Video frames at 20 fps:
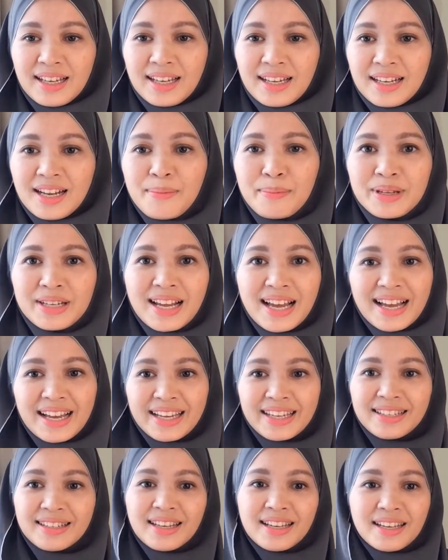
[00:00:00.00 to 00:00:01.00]
Number
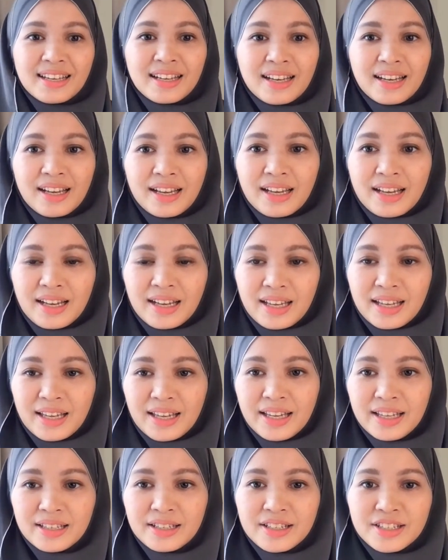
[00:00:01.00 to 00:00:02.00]
9,
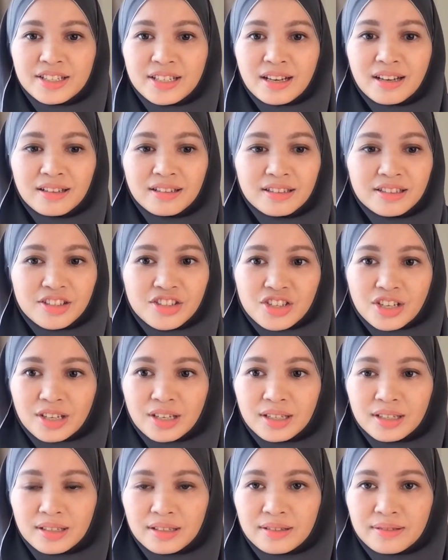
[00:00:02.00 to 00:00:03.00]
indulge
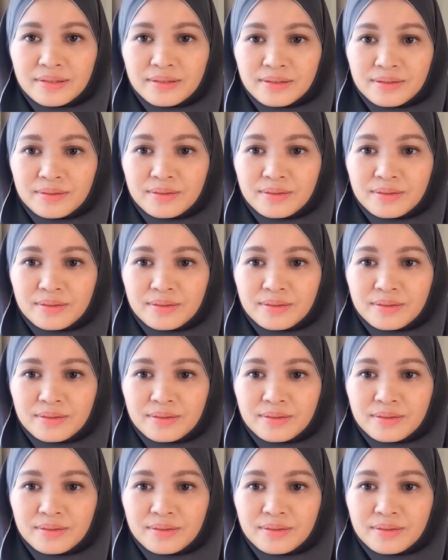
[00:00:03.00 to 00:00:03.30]
in.